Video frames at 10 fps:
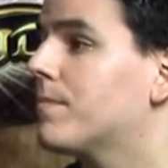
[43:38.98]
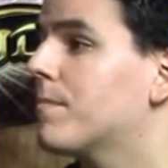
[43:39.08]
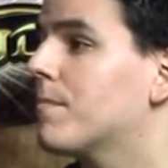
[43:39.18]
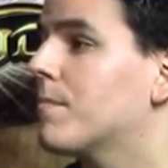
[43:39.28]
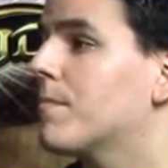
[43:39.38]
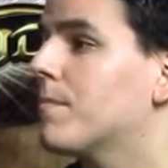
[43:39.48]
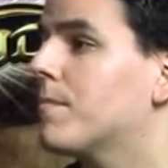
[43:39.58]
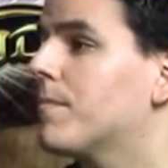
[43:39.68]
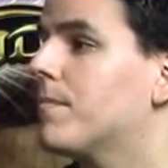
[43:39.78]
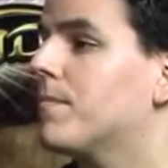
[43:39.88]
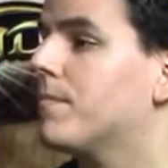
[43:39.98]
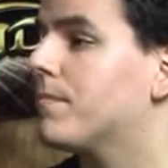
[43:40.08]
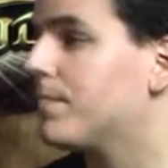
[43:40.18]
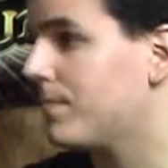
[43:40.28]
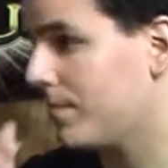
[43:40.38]

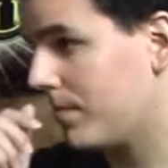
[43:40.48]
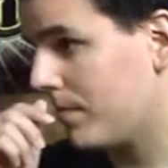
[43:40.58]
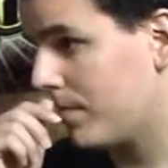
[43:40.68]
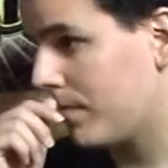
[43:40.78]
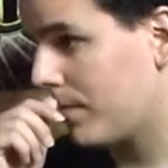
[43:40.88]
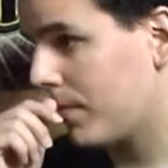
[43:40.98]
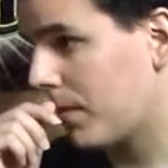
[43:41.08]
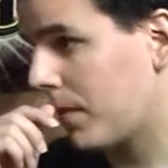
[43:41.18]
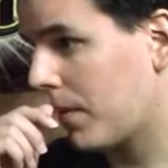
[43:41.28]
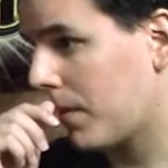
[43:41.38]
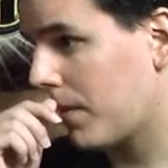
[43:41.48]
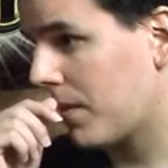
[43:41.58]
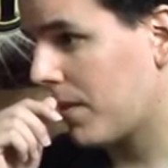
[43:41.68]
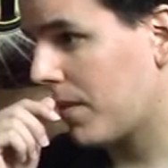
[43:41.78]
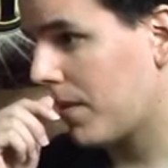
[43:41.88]

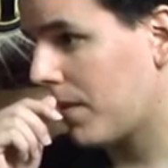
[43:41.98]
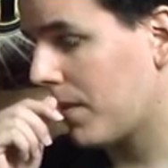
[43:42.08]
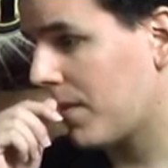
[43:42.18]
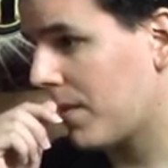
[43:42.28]
[no speech]